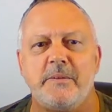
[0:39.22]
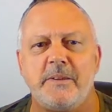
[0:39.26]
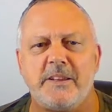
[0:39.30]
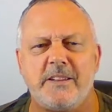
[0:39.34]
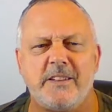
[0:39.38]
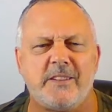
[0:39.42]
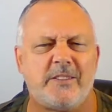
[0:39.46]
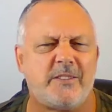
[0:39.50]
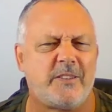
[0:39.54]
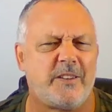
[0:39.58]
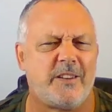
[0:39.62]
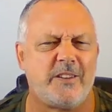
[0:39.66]

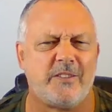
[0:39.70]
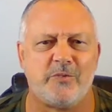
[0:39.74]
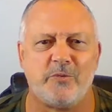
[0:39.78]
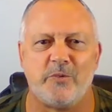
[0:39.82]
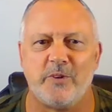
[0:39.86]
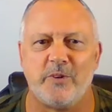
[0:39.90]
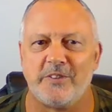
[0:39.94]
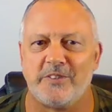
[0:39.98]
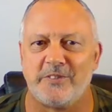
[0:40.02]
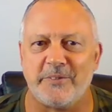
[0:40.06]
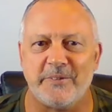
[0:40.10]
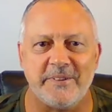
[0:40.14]
Just because
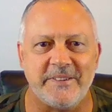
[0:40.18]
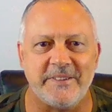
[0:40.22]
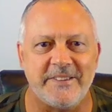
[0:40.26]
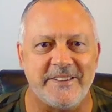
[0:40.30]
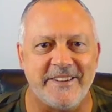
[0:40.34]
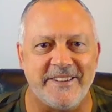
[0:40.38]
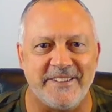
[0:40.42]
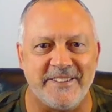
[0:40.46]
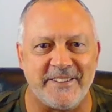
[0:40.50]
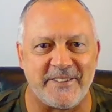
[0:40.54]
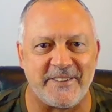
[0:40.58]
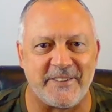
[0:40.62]
what's going
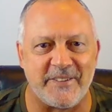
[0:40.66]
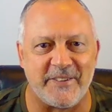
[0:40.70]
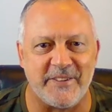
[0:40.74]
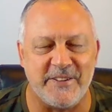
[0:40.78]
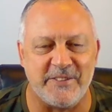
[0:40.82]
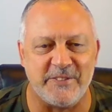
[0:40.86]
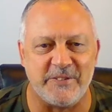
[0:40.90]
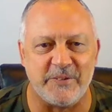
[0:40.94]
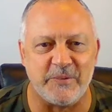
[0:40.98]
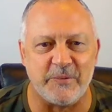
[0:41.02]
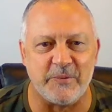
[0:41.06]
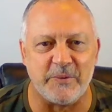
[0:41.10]
on in the
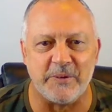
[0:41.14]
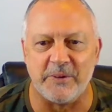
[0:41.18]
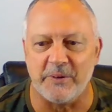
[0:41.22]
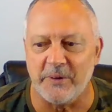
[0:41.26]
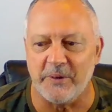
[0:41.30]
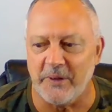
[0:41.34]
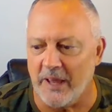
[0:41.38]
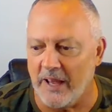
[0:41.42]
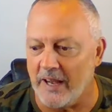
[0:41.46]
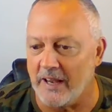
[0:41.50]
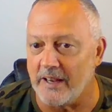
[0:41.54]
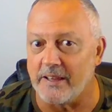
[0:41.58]
crazy world
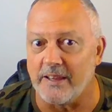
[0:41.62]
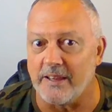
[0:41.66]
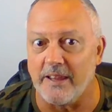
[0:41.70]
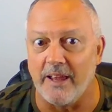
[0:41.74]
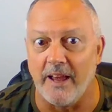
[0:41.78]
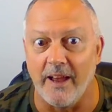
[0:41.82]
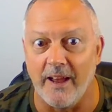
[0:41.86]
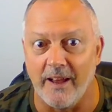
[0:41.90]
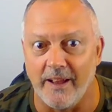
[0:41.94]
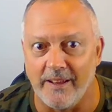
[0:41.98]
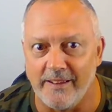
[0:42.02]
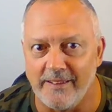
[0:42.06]

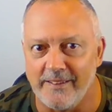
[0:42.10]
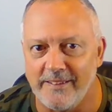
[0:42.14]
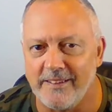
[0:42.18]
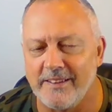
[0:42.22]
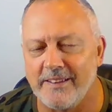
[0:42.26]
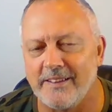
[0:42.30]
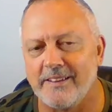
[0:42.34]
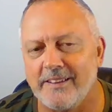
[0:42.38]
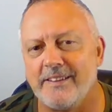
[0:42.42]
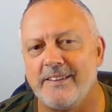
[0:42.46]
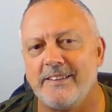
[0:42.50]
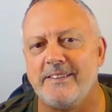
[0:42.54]
again,
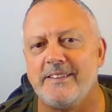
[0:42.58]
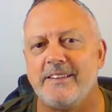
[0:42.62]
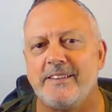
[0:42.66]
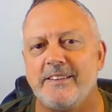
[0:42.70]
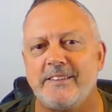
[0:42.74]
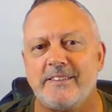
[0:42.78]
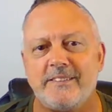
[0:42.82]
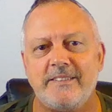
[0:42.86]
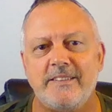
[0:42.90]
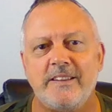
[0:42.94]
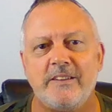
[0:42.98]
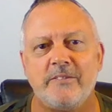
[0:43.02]
and
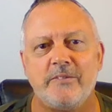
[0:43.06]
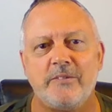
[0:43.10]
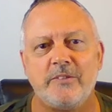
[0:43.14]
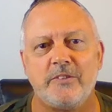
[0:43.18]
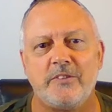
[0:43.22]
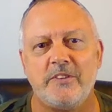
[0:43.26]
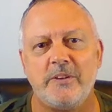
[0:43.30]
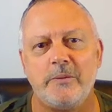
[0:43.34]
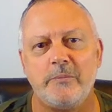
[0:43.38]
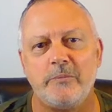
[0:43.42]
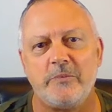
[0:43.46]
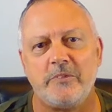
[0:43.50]
this never
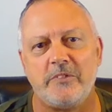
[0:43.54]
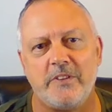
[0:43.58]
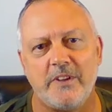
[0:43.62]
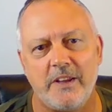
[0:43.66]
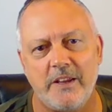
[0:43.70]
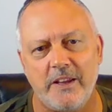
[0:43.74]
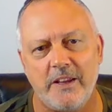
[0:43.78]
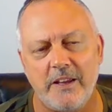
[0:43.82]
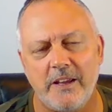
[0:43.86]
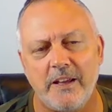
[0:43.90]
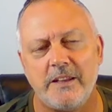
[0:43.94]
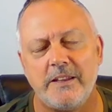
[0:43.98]
seems to
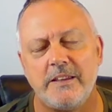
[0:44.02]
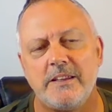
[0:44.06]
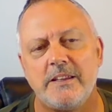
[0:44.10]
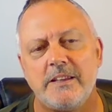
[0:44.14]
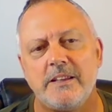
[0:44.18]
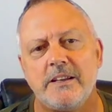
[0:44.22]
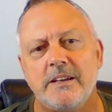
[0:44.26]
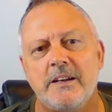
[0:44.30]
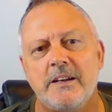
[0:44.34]
end.